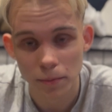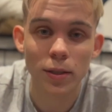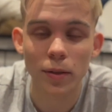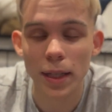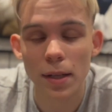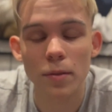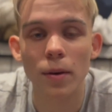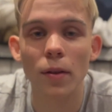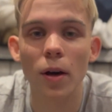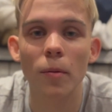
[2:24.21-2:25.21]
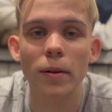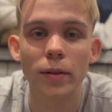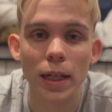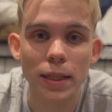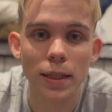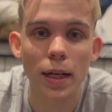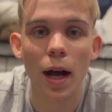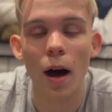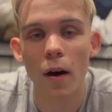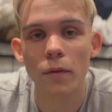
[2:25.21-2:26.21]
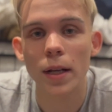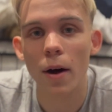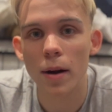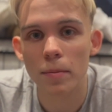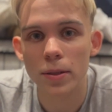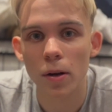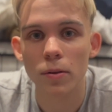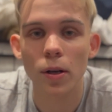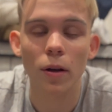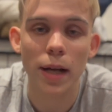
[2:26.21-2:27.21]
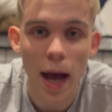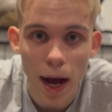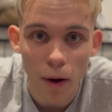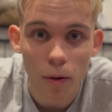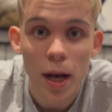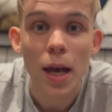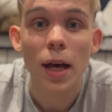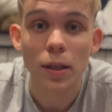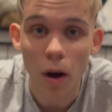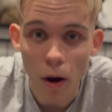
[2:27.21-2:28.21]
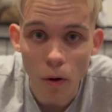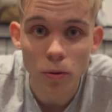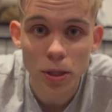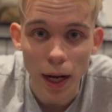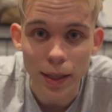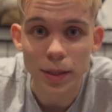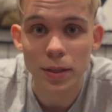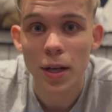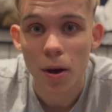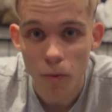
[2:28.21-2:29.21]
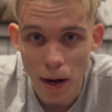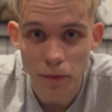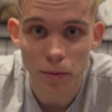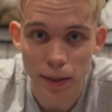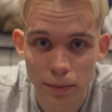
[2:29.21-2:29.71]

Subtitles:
So at the end of the month, I'll be releasing a half an hour episode on how the whole challenge went for me.